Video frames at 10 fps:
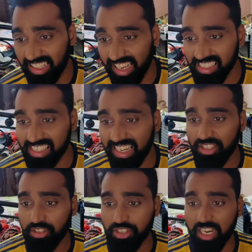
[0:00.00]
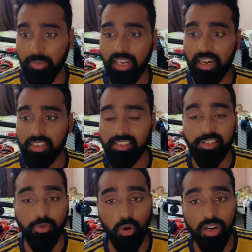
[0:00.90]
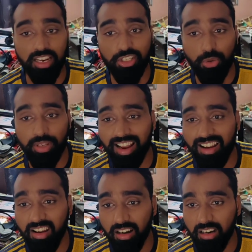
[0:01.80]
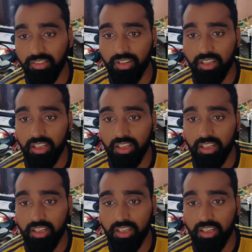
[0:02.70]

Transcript: Yes, ladies and gentlemen, Arsenal squad are showing their love